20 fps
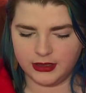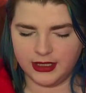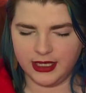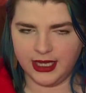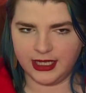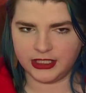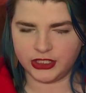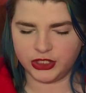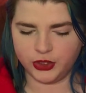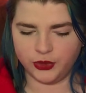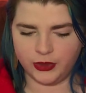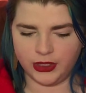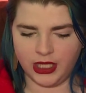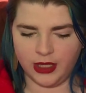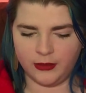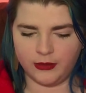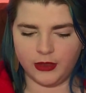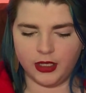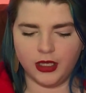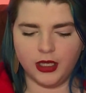asked
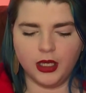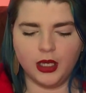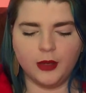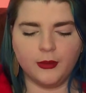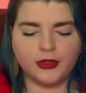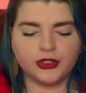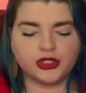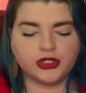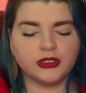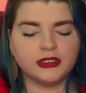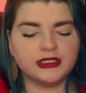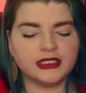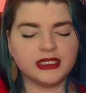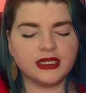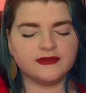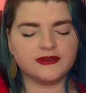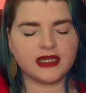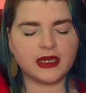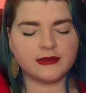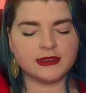Joachim, but John didn't
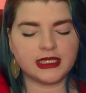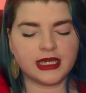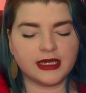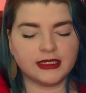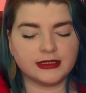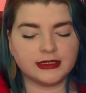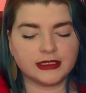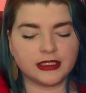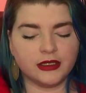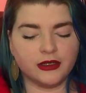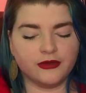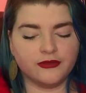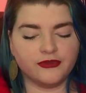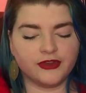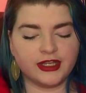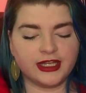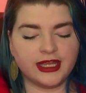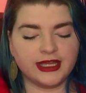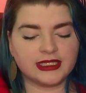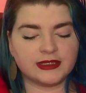have time to answer, for the
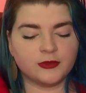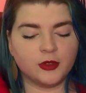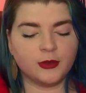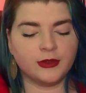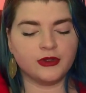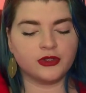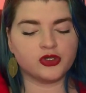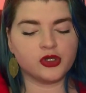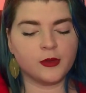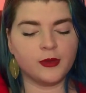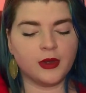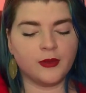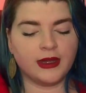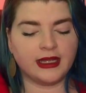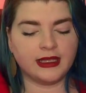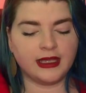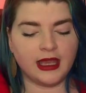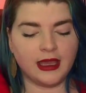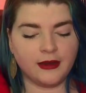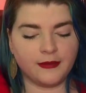next moment the doorbell went
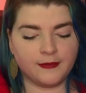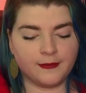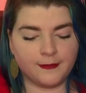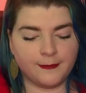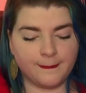again.